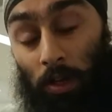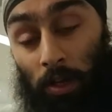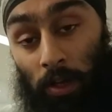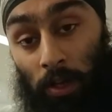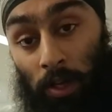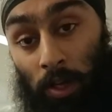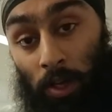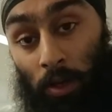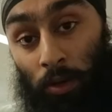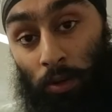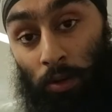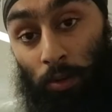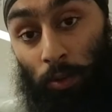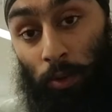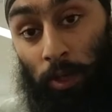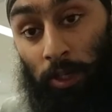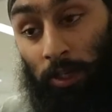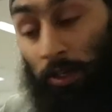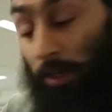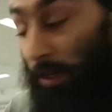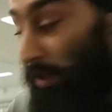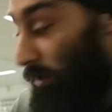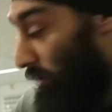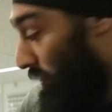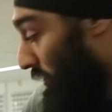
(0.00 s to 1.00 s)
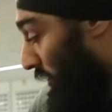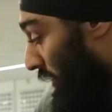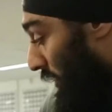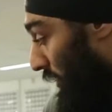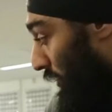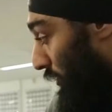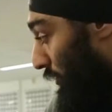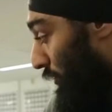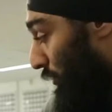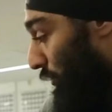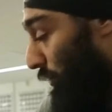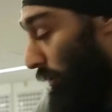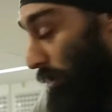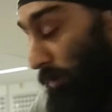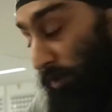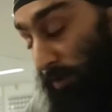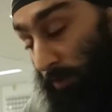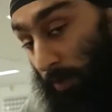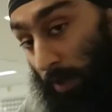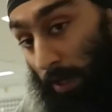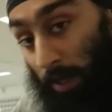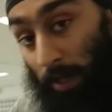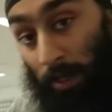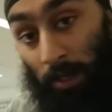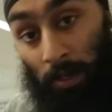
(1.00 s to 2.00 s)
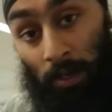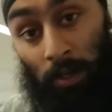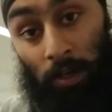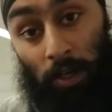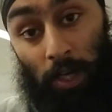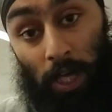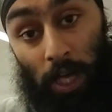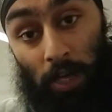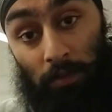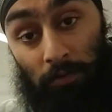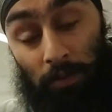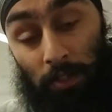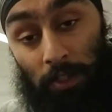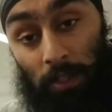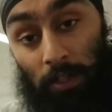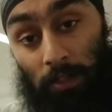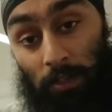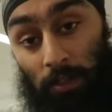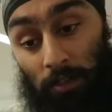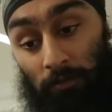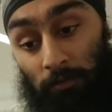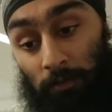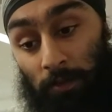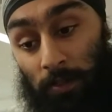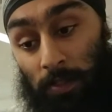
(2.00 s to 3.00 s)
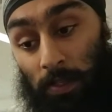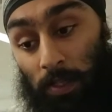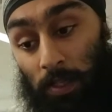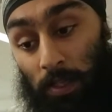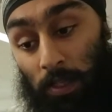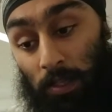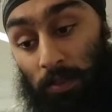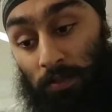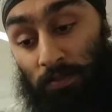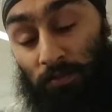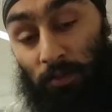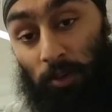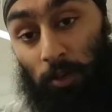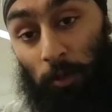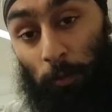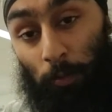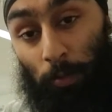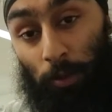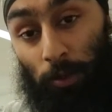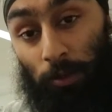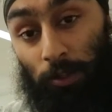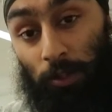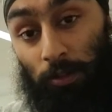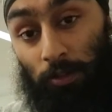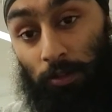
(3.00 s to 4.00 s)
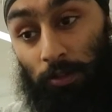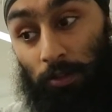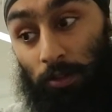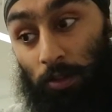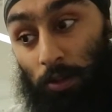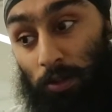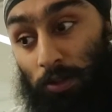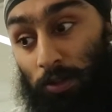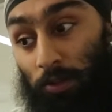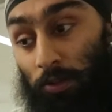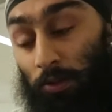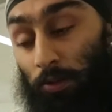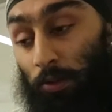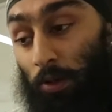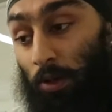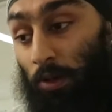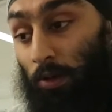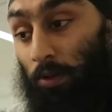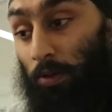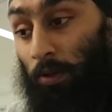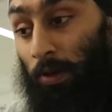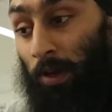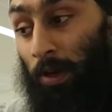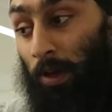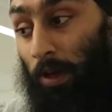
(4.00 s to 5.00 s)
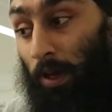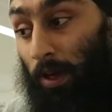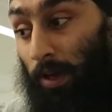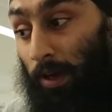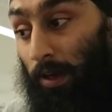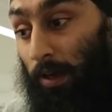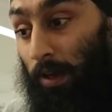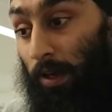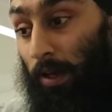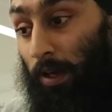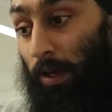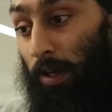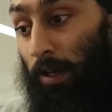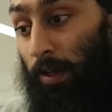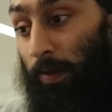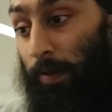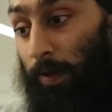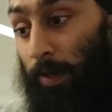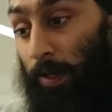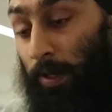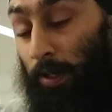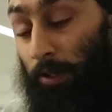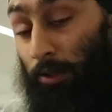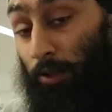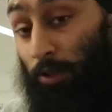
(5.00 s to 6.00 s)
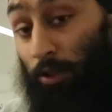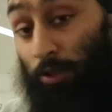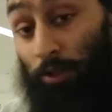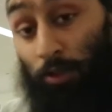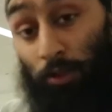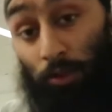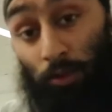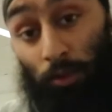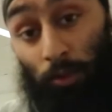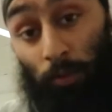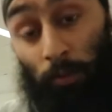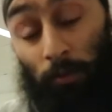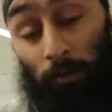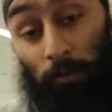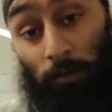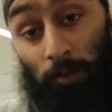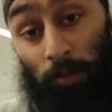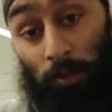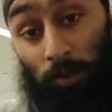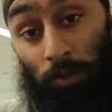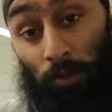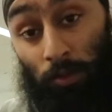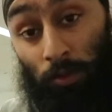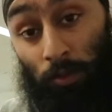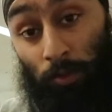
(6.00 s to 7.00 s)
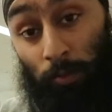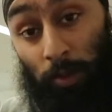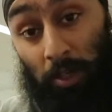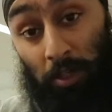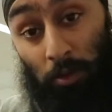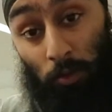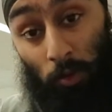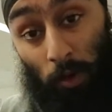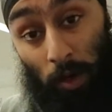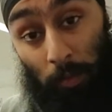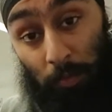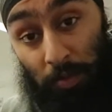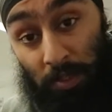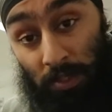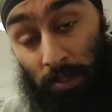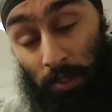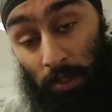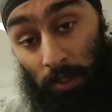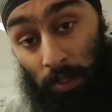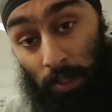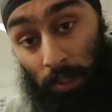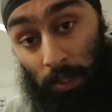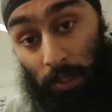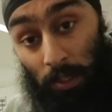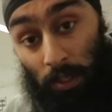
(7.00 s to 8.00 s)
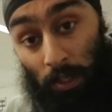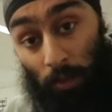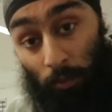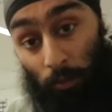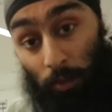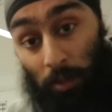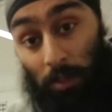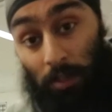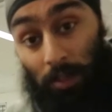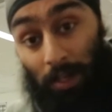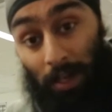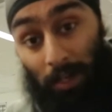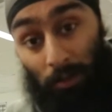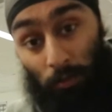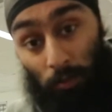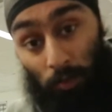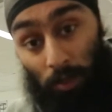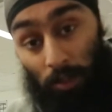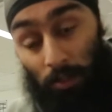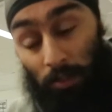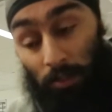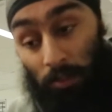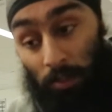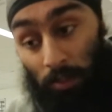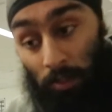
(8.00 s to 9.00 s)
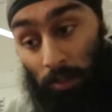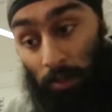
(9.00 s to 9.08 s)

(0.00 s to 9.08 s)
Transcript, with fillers: uh, when you guys doing some uh, heavy deadlifts it's very important not to go uh, not to do too many reps uh, with lightweight